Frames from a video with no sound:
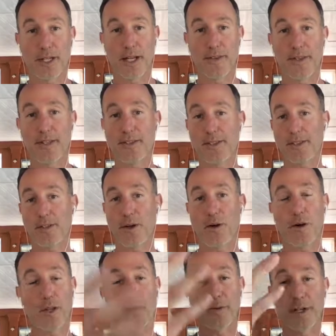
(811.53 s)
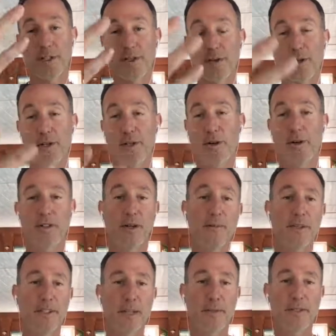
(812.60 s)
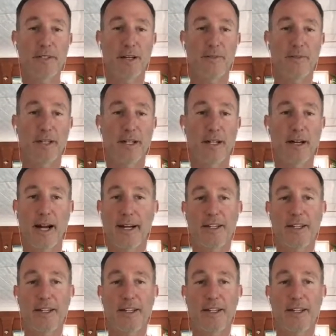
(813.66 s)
And this is all the places you can go. So I'm listening to myself, like,